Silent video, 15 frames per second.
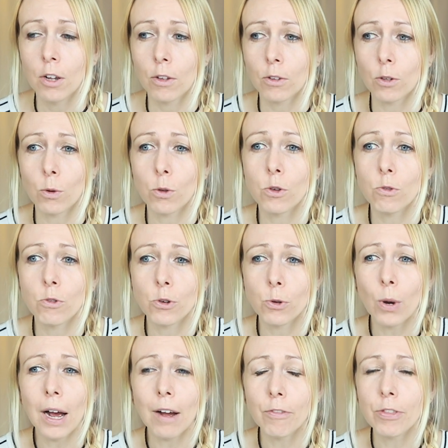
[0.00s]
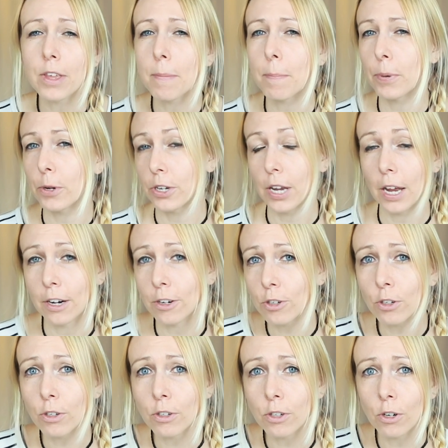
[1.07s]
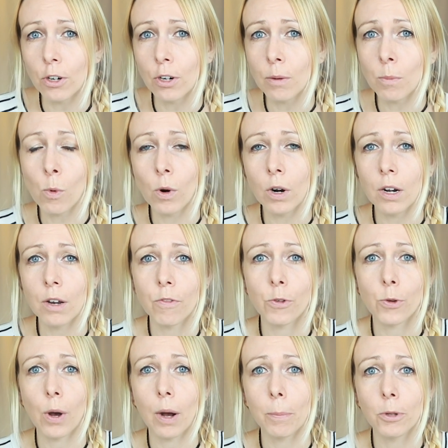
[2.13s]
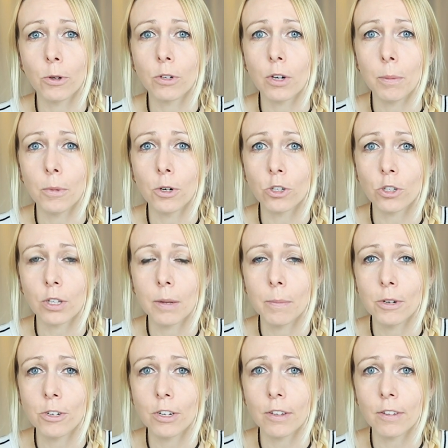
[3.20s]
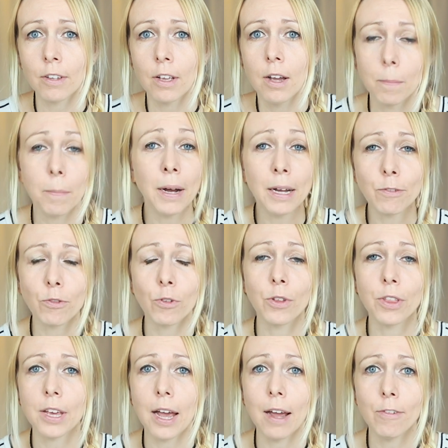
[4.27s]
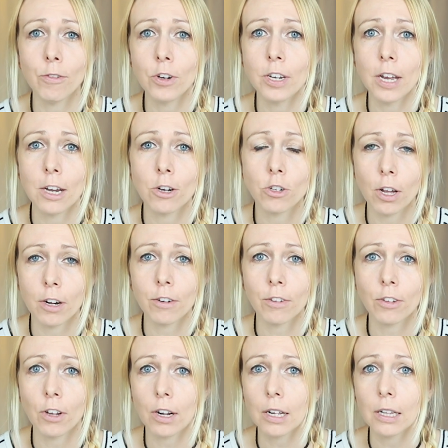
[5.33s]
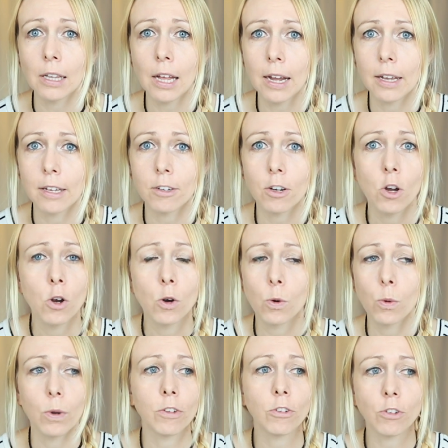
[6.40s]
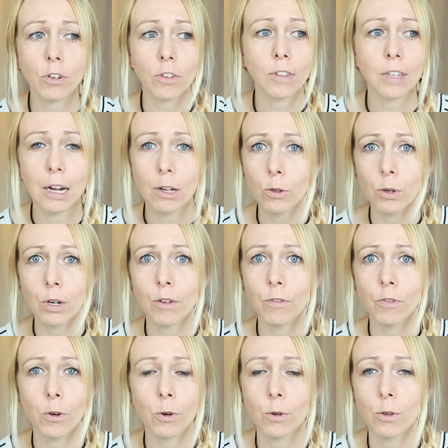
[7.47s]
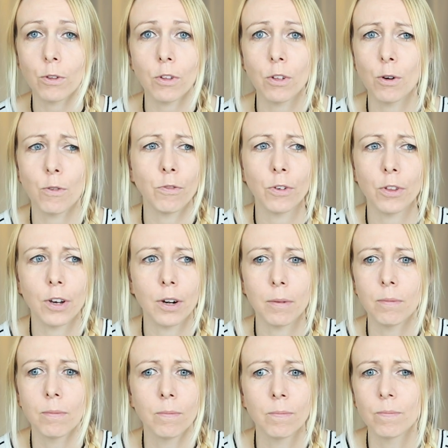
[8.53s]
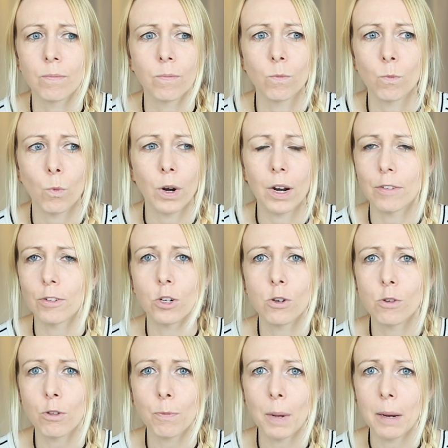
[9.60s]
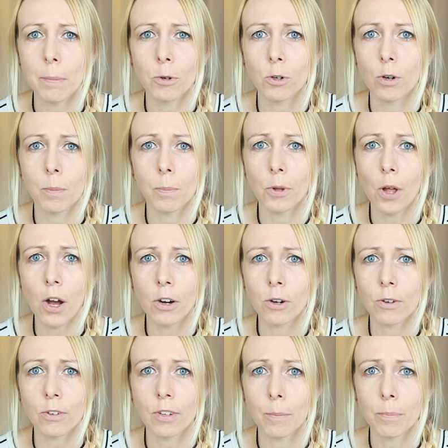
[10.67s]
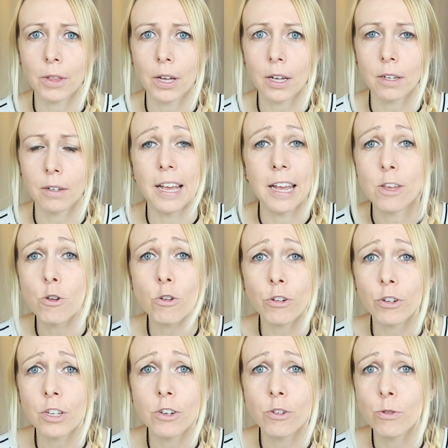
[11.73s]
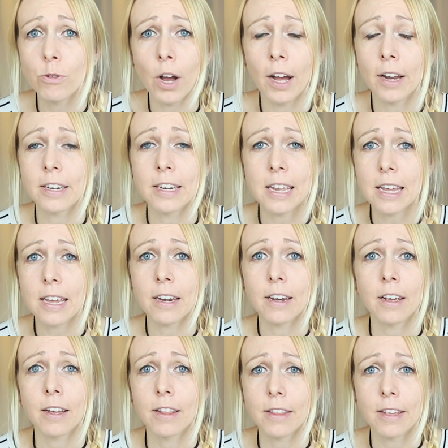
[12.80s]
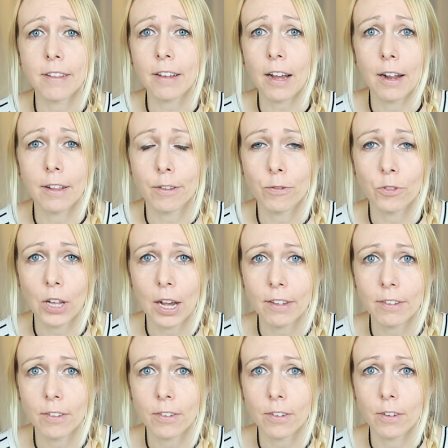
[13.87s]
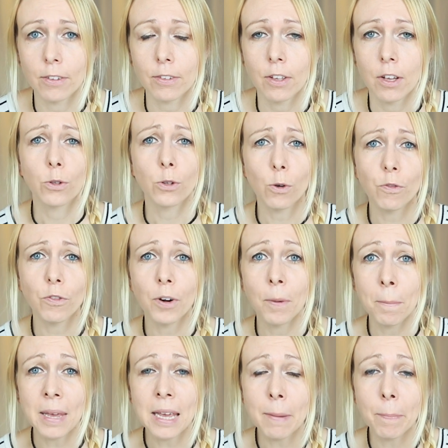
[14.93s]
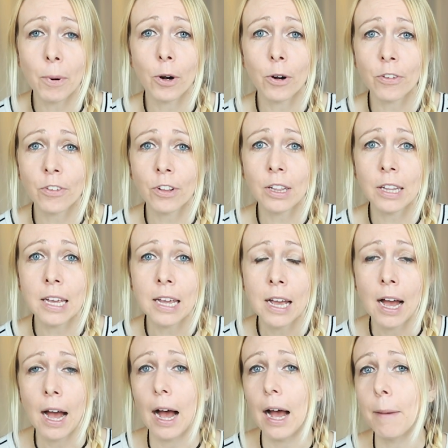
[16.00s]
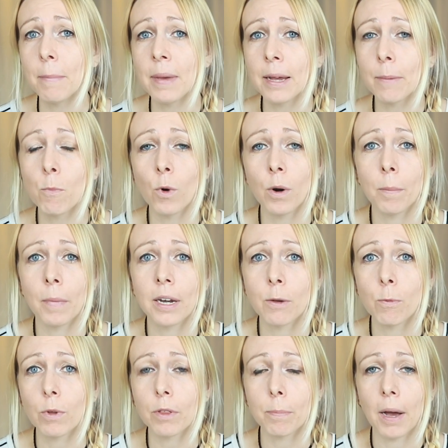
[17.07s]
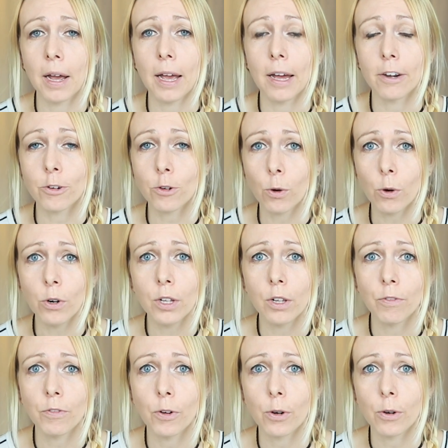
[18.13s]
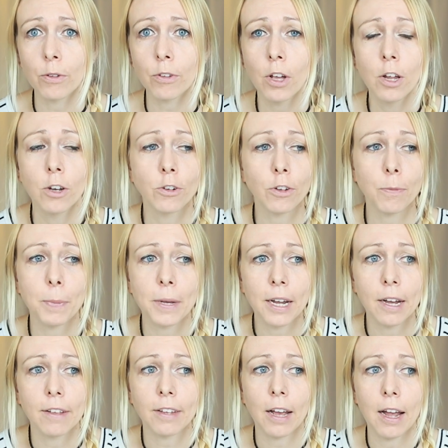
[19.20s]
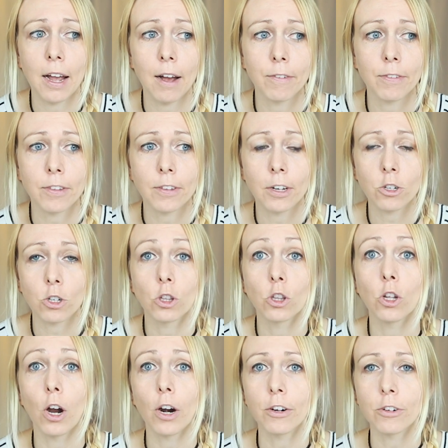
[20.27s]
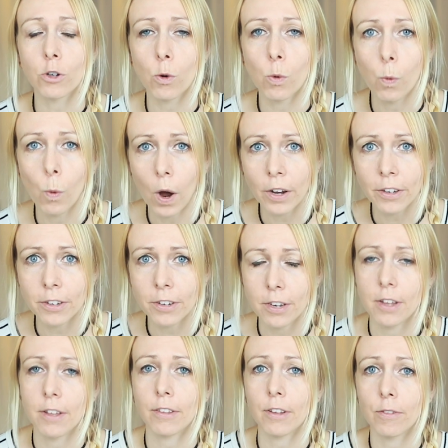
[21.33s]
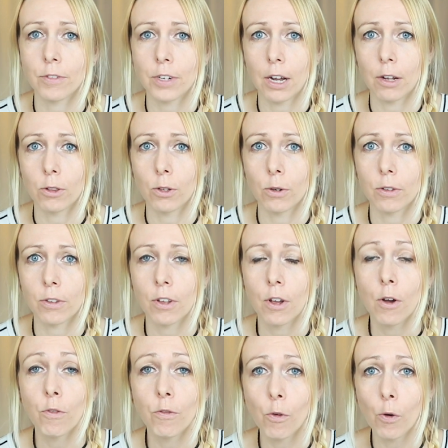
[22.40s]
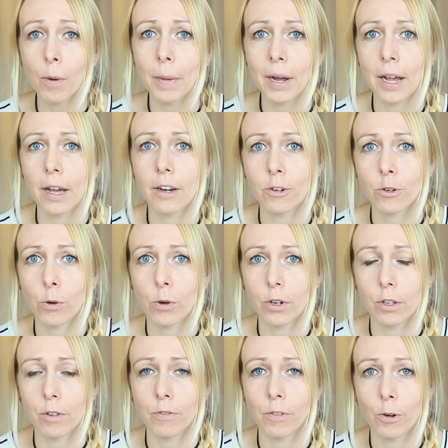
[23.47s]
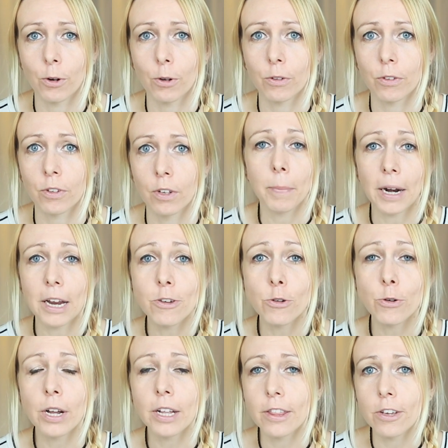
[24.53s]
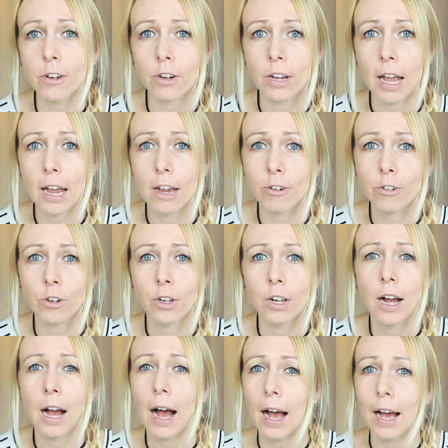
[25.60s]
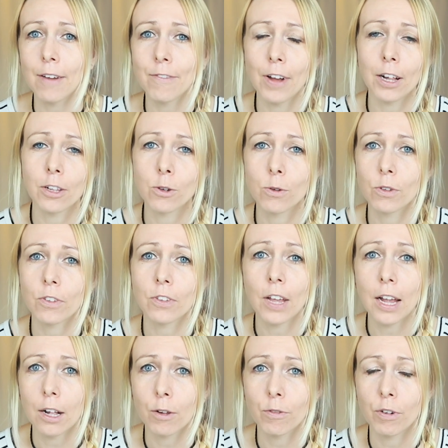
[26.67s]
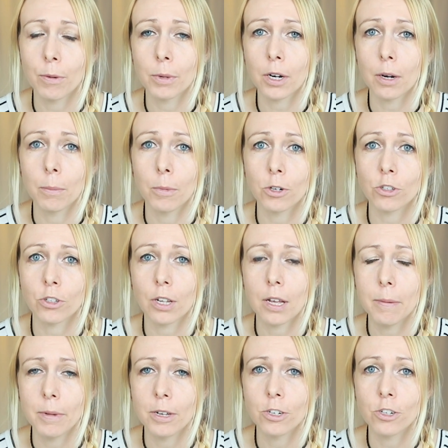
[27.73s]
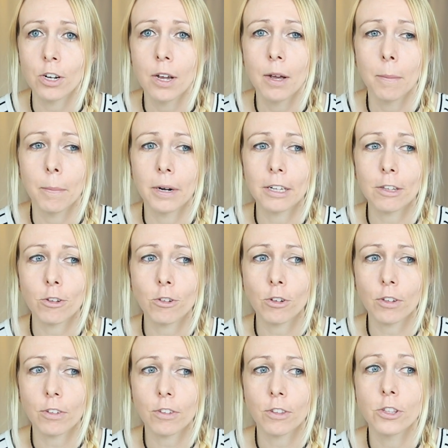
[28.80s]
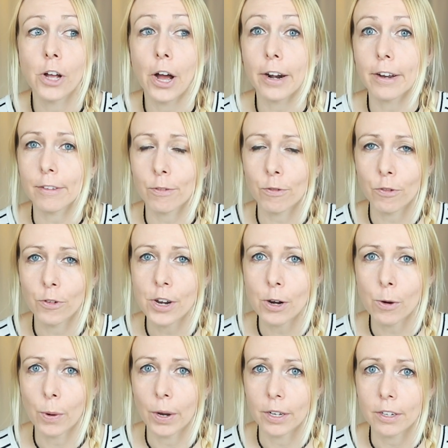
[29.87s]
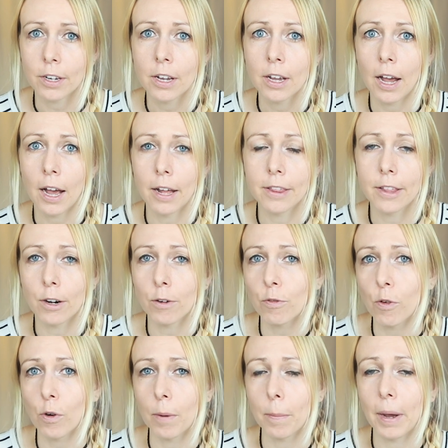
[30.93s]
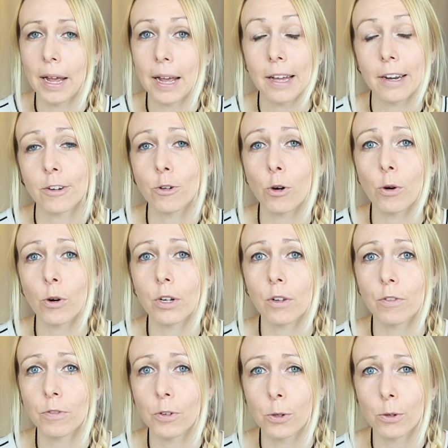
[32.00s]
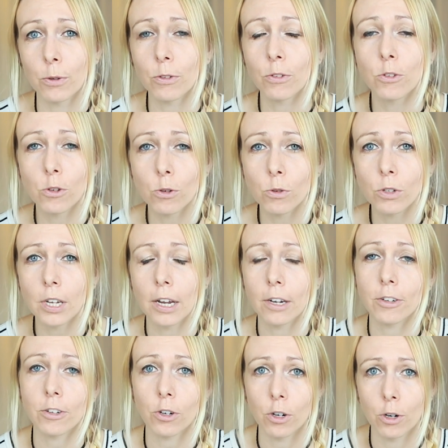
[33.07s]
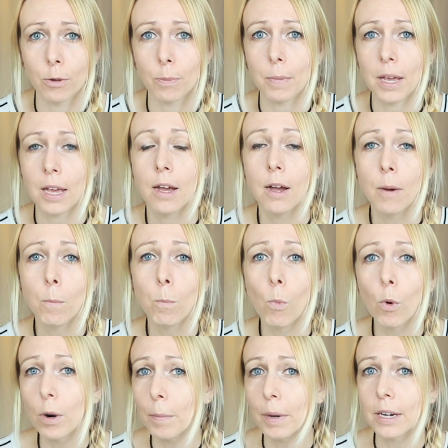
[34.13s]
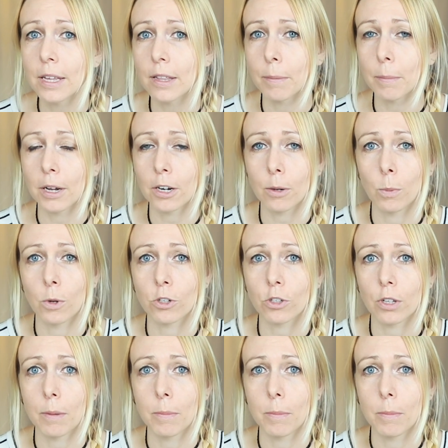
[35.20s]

So you do have the potential to earn more if you upload commercial images, but for the everyday Shutterstock client who is just downloading photos, for their newspaper or blog or something, they usually do not need these kinds of licenses. So for me personally, I make more money with my editorial photos just because I have such large quantities of downloads for my editorial photos. But I do get the occasional high value sale from a commercial image, but it's just not as frequent. And therefore my editorial photos do tend to earn me more money than my commercial